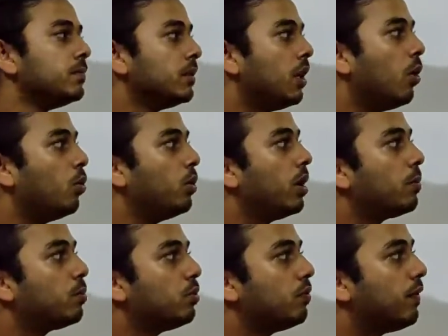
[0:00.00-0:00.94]
Now we
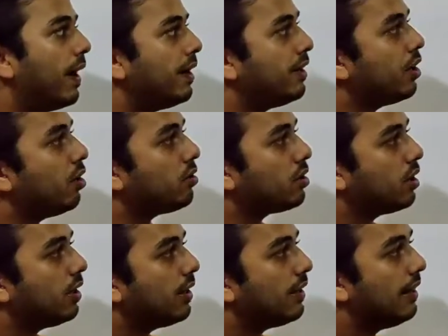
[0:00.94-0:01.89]
have to find out
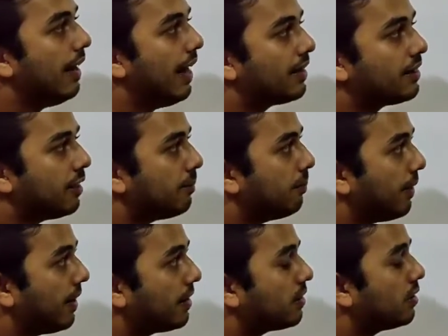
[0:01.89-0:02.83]
length and
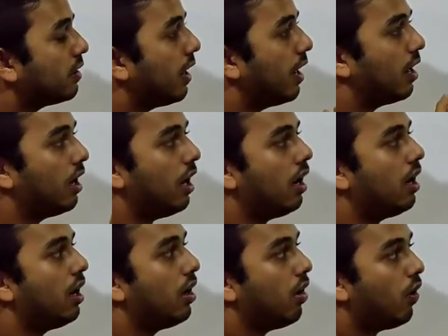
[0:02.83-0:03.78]
breadth
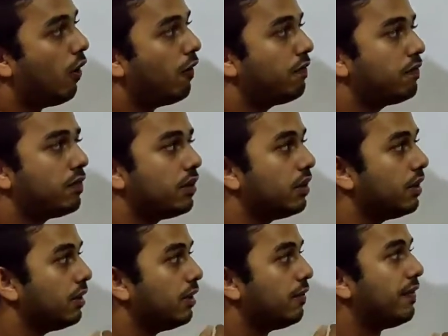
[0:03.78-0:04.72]
of
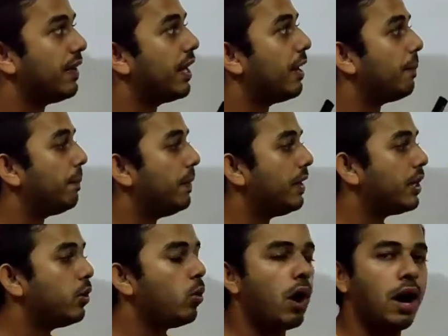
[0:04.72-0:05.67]
the figure
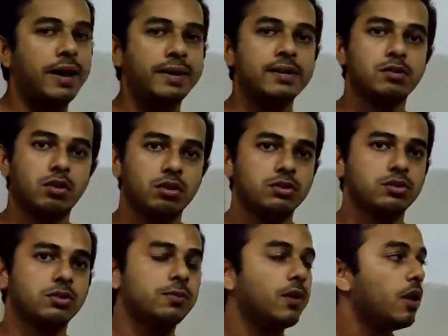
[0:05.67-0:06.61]
PQRS also.